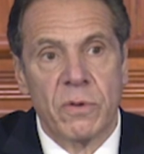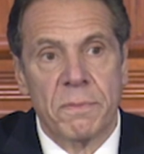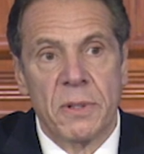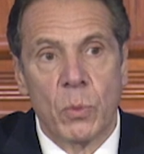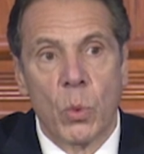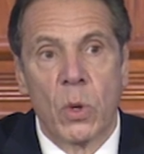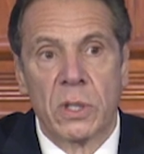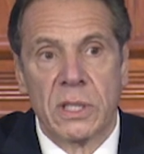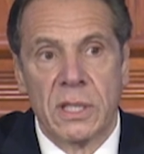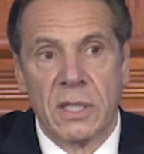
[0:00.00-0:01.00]
have been
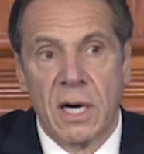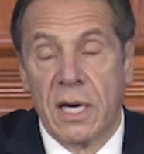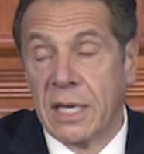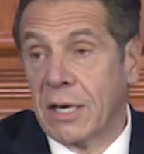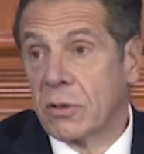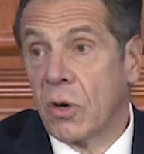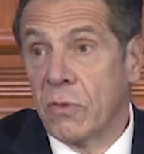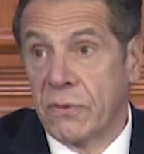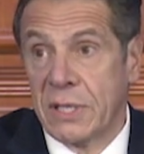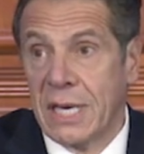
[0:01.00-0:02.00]
working on our
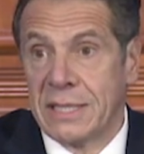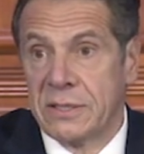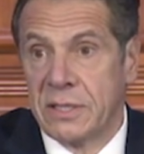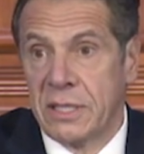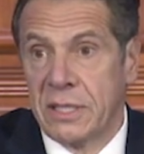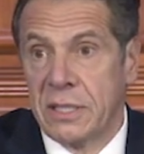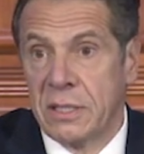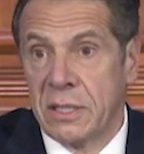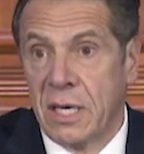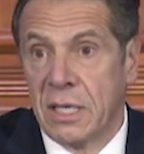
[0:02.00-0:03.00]

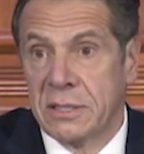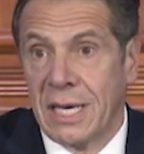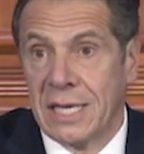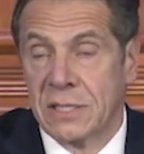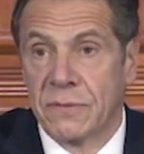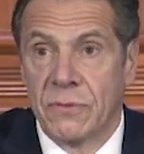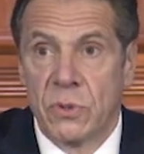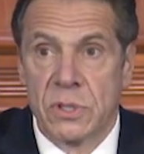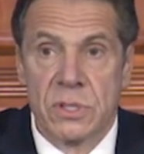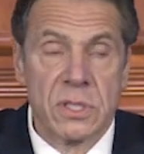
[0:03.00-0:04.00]
COVID-19 uh, task
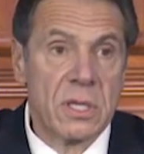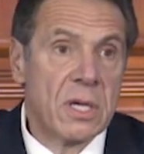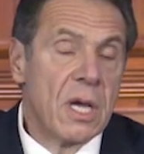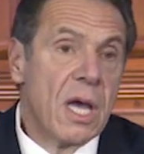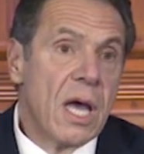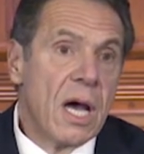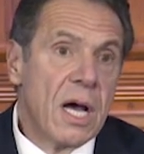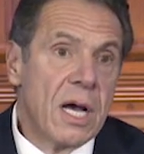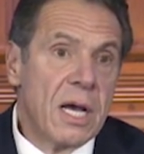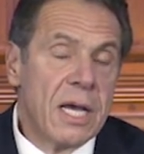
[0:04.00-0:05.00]
force.
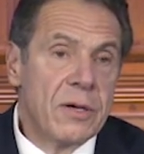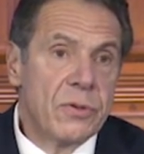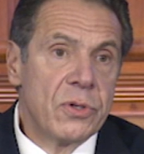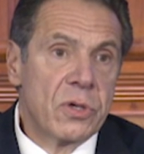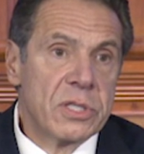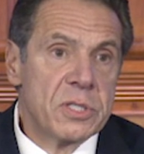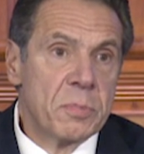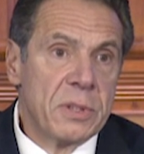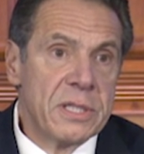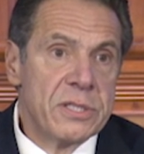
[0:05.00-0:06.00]
Uh, and New York is
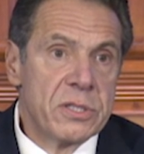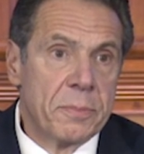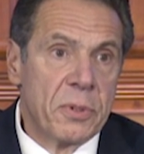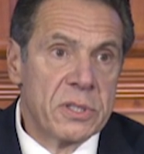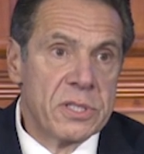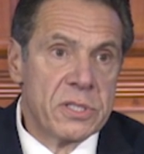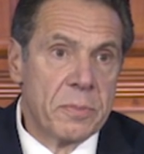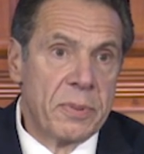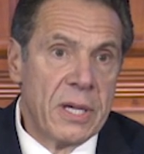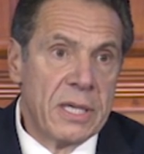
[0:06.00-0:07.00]
pleased to
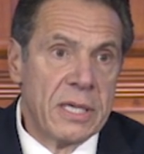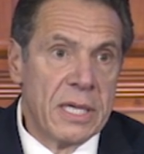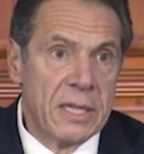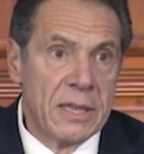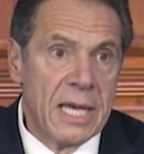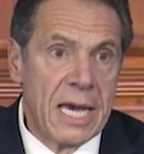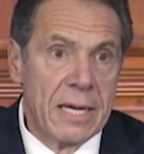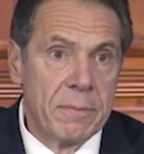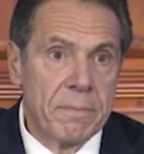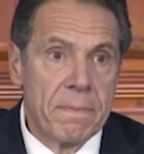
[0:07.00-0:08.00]
participate in
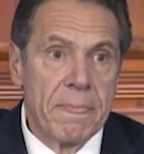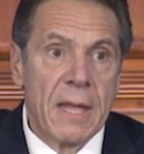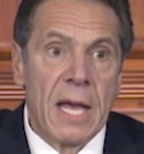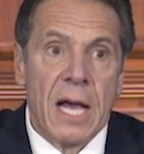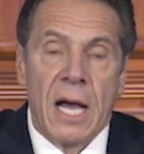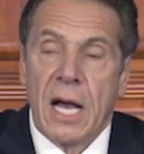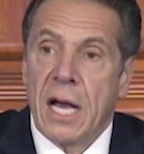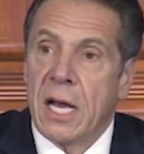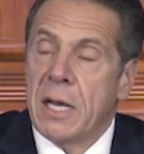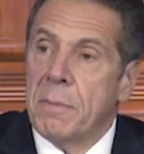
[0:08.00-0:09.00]
that
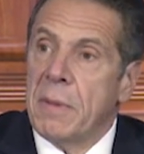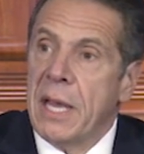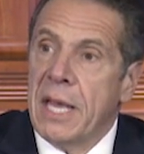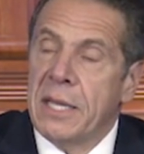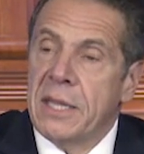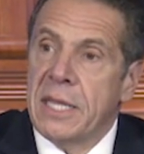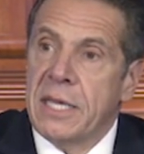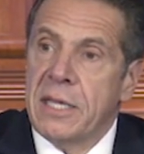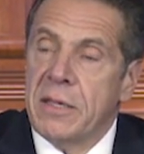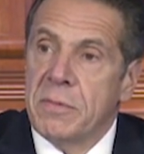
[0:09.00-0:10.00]
um, and
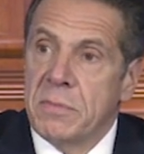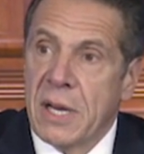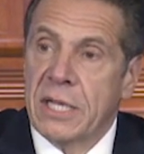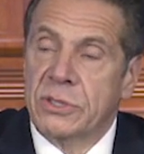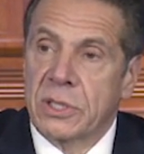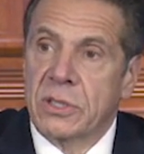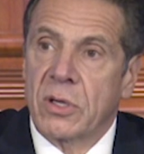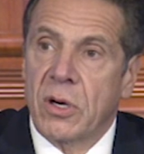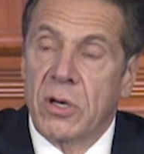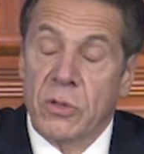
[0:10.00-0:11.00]
the National
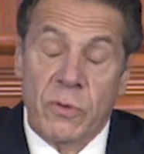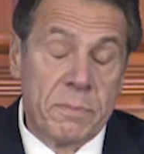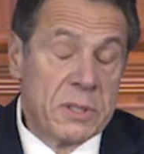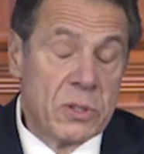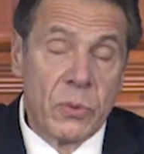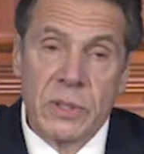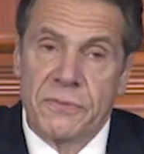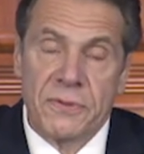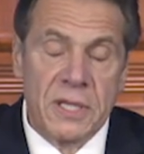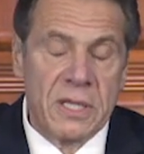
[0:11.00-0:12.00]
Guard, who have been doing a
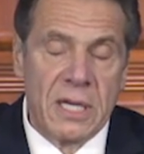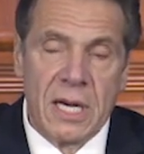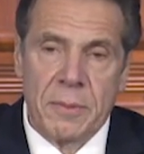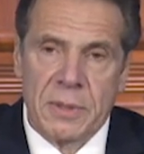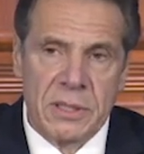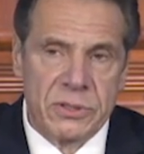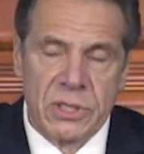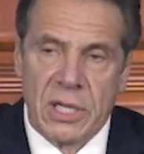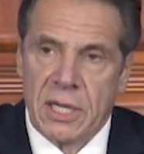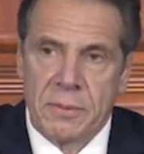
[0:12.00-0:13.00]
phenomenal
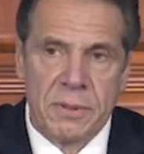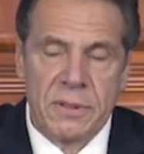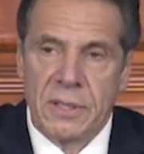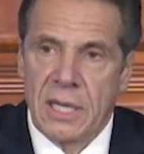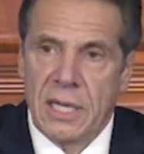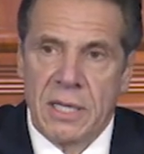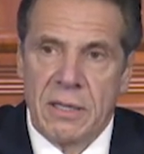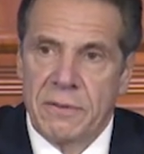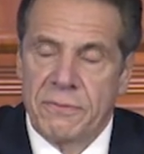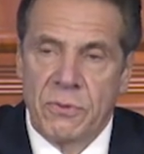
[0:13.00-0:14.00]
job uh,
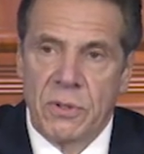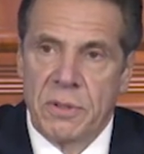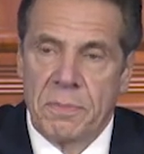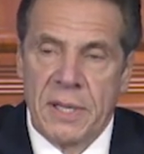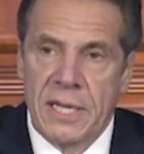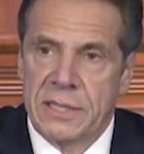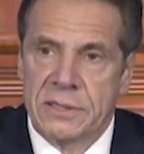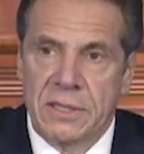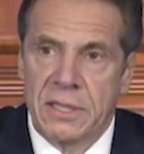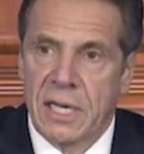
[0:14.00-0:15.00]
for the
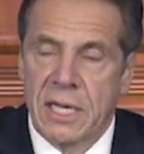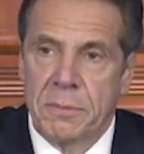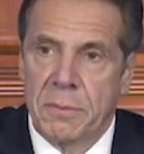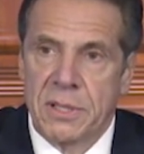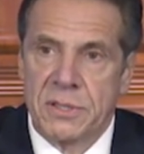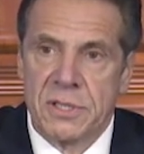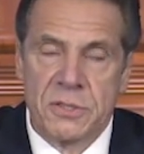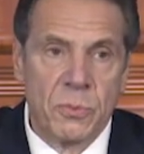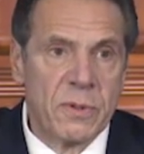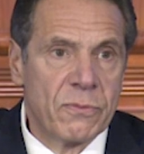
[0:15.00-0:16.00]
past nine months
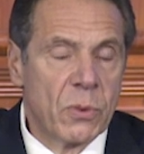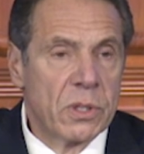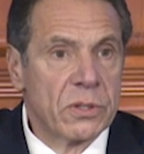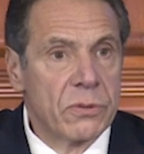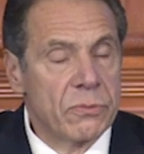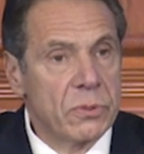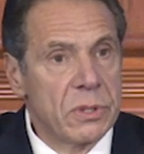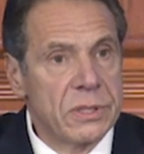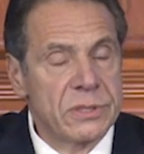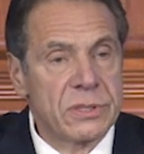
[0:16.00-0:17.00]
as we've worked through
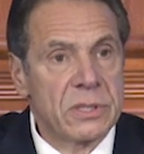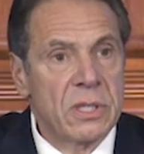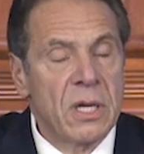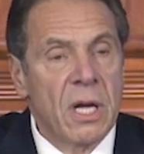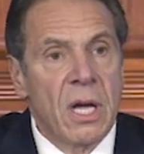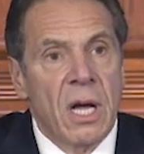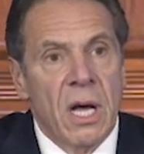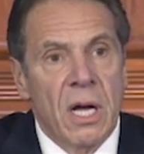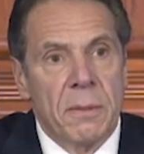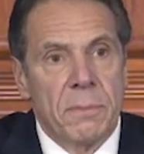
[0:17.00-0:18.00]
this
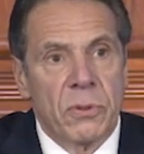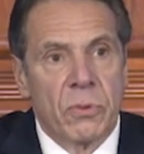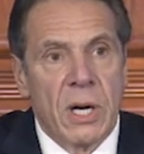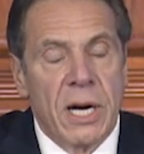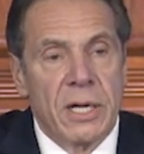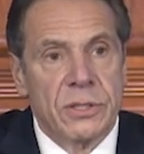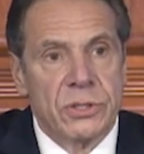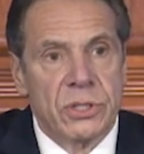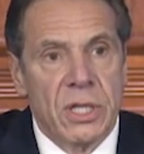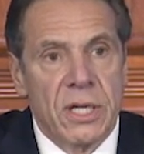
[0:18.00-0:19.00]
uh, barrage.
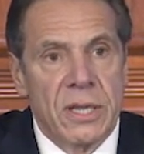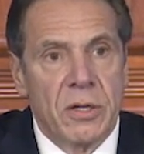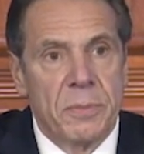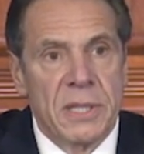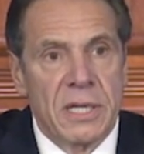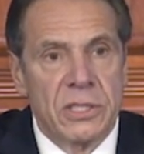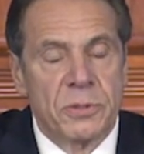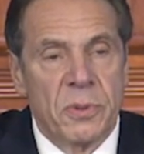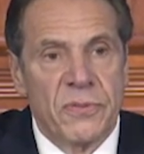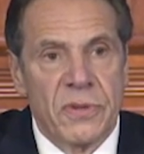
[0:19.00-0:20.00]
Uh, they'll be
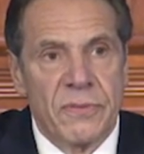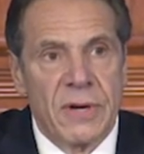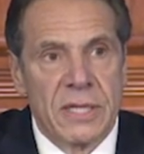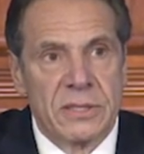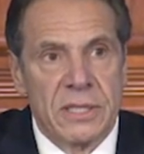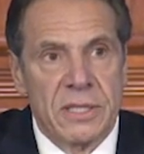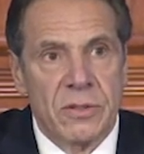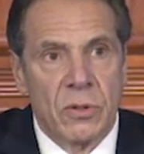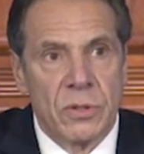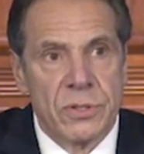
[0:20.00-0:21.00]
eligible for the
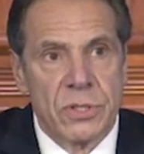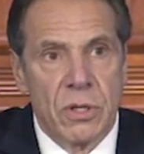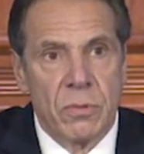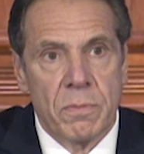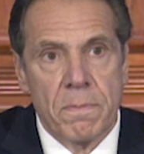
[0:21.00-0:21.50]
vaccine also.